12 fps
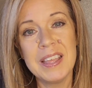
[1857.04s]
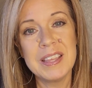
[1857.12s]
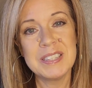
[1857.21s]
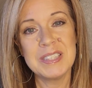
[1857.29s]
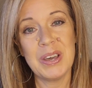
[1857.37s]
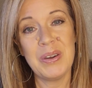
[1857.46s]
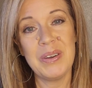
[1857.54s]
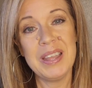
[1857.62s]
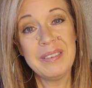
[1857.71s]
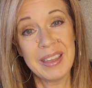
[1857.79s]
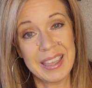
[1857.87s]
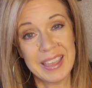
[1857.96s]
So
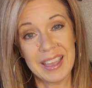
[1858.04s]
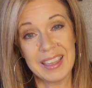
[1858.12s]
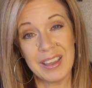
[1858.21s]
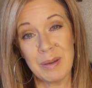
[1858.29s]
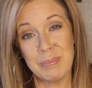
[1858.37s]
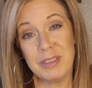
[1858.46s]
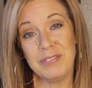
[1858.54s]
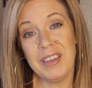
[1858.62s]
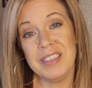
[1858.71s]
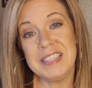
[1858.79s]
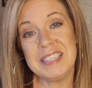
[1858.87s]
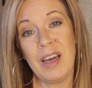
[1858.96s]
anyway, I hope you
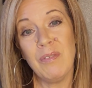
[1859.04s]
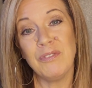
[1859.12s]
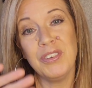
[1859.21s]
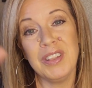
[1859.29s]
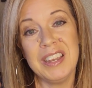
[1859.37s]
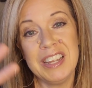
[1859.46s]
found this helpful and